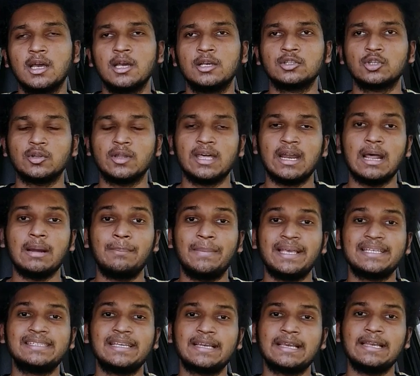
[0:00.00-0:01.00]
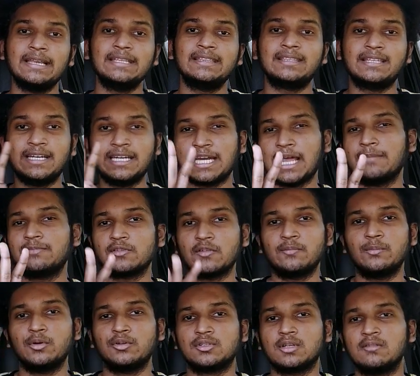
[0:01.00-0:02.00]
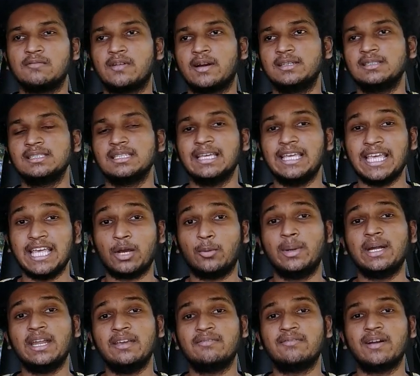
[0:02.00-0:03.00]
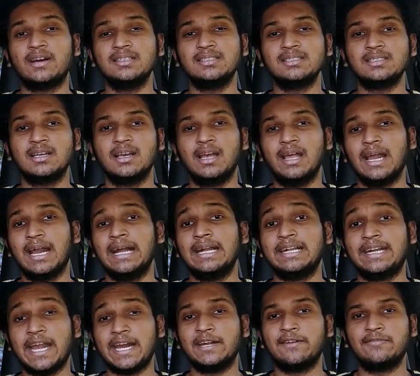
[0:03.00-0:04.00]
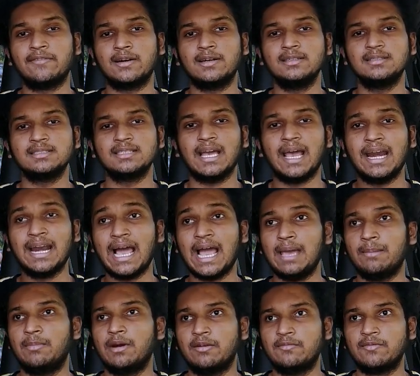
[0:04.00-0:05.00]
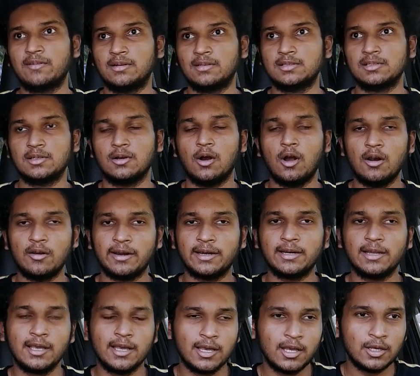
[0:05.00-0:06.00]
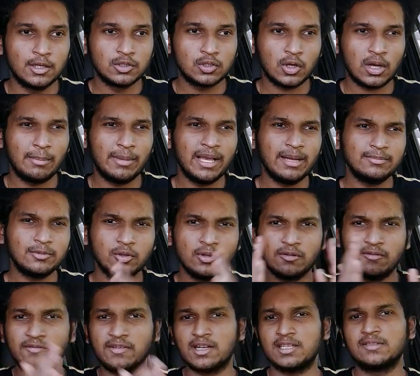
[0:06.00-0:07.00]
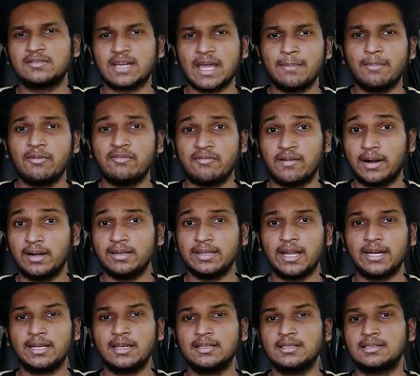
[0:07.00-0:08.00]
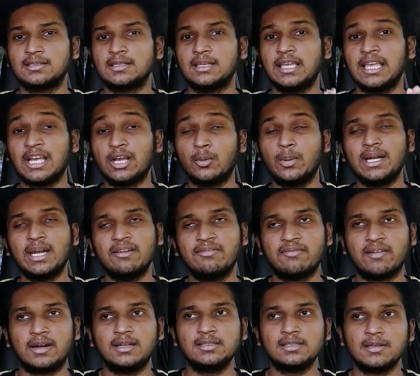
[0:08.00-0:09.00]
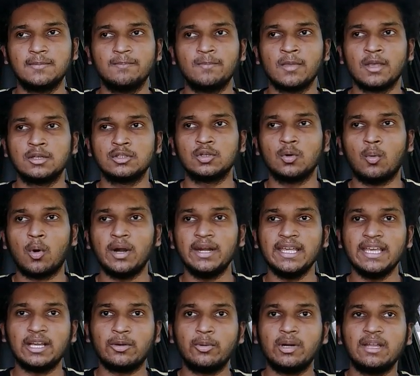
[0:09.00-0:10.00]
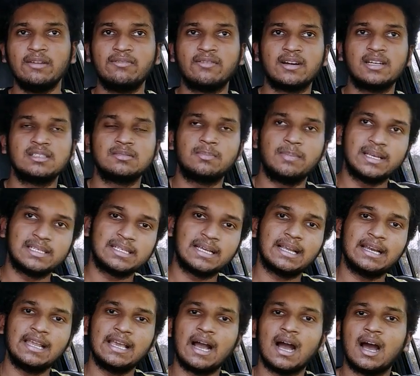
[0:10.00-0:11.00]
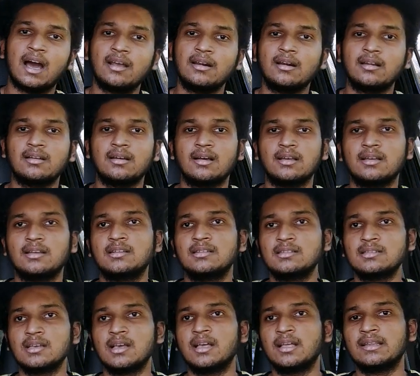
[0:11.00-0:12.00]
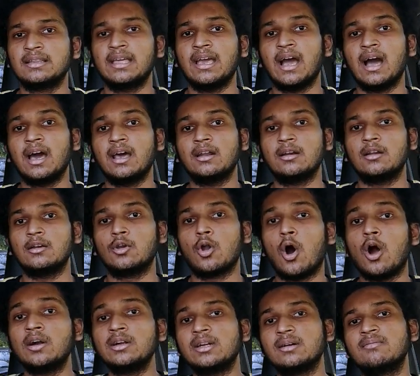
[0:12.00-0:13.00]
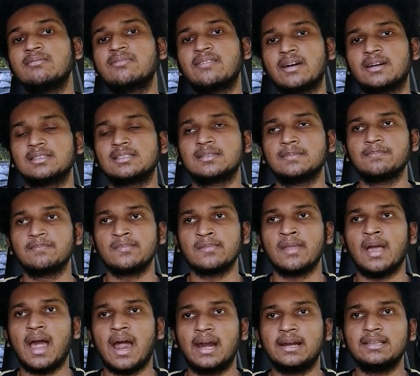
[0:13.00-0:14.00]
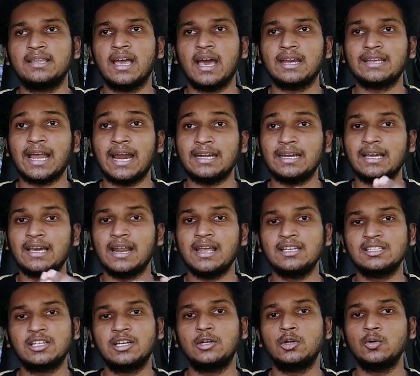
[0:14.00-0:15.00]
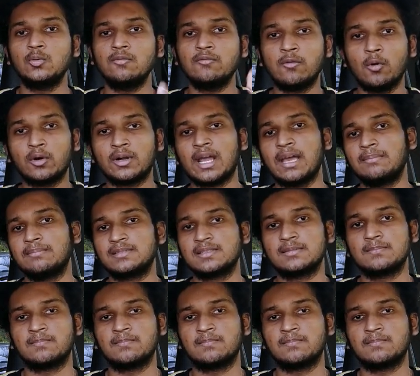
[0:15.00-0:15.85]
So there are basically three types of mutual funds: equity funds, debt funds, and hybrid funds. All right. So coming up to the first type of fund, that is equity funds. So what equity funds basically are is they are long-term funds, and they are categorized into four types.